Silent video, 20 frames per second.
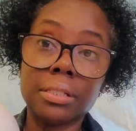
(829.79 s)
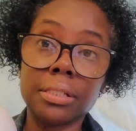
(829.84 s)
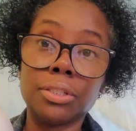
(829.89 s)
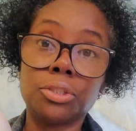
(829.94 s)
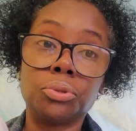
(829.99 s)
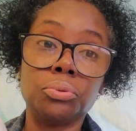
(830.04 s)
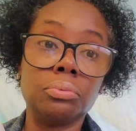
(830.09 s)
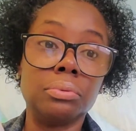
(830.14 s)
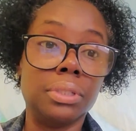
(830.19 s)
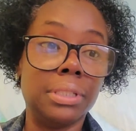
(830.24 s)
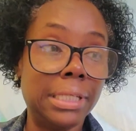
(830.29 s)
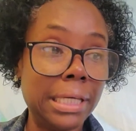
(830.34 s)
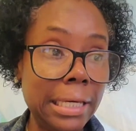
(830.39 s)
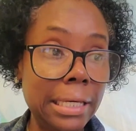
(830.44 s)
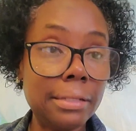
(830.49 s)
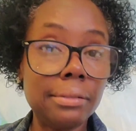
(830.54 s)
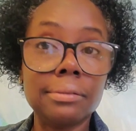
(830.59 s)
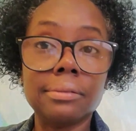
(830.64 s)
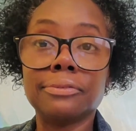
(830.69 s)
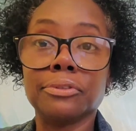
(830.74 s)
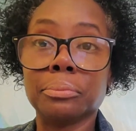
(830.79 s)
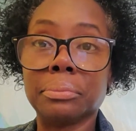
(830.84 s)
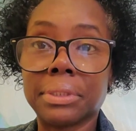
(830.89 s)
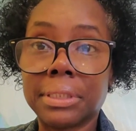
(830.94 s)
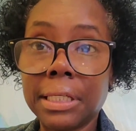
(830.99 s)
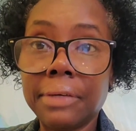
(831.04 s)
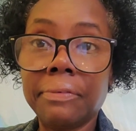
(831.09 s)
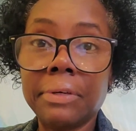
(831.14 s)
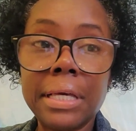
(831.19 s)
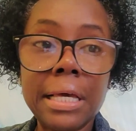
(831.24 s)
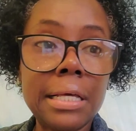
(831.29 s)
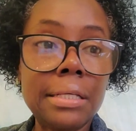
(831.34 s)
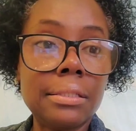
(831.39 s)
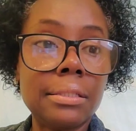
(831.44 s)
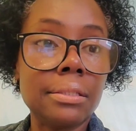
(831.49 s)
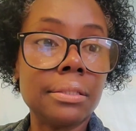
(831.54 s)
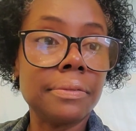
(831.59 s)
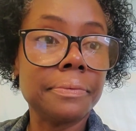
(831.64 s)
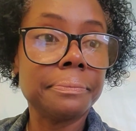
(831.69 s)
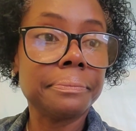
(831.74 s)
that you get from
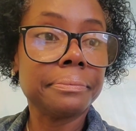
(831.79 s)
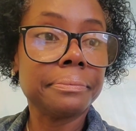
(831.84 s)
CVS,